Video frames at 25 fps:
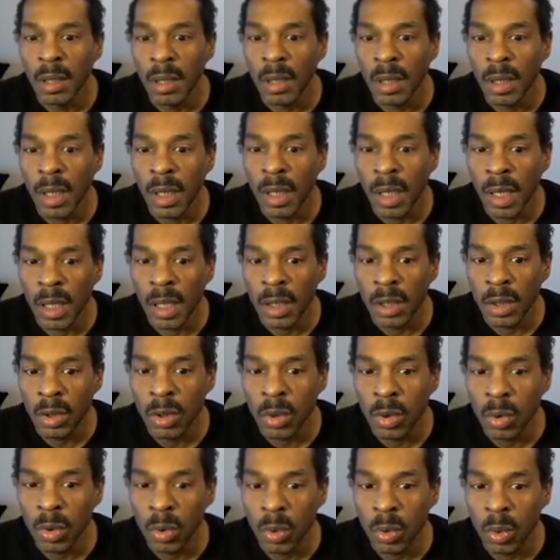and I
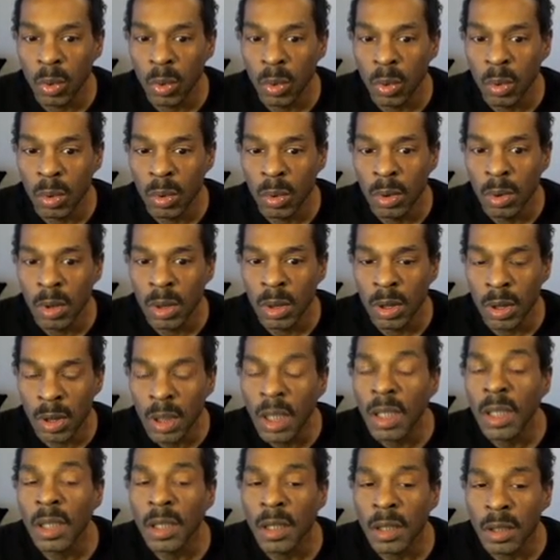do
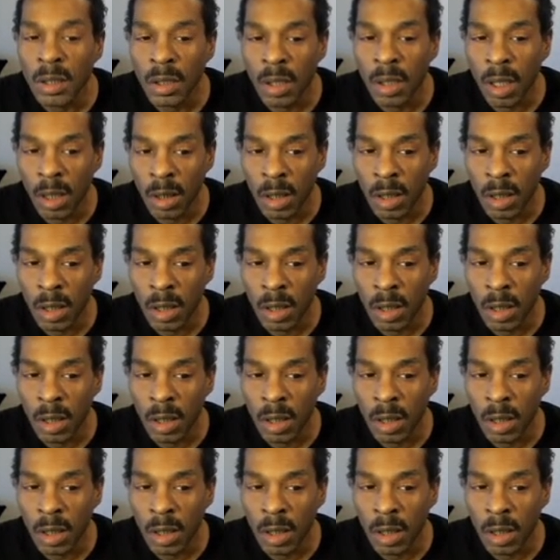study the stock.